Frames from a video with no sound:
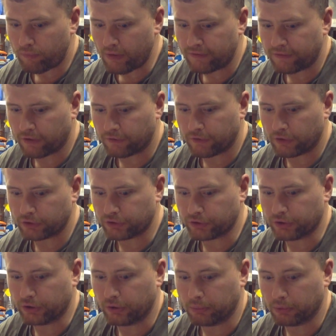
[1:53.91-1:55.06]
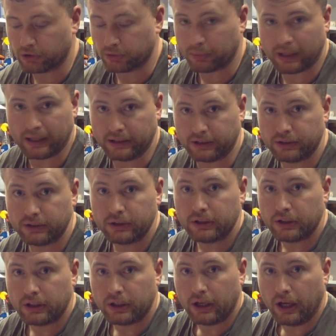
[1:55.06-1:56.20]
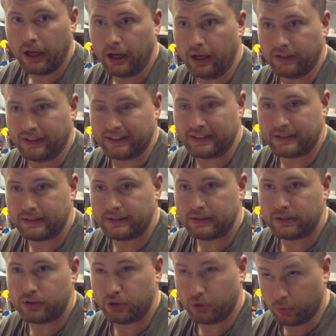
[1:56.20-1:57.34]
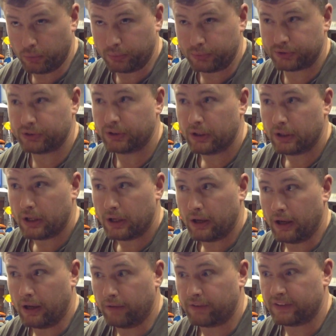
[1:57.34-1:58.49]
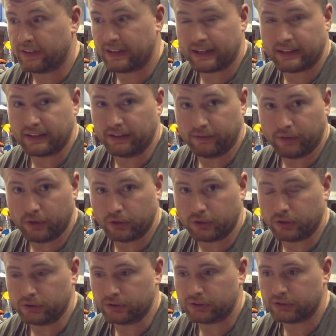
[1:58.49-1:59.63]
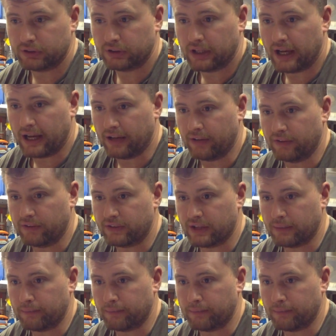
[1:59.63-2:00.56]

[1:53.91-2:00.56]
for photo multiplier, the tubes for detecting photons, and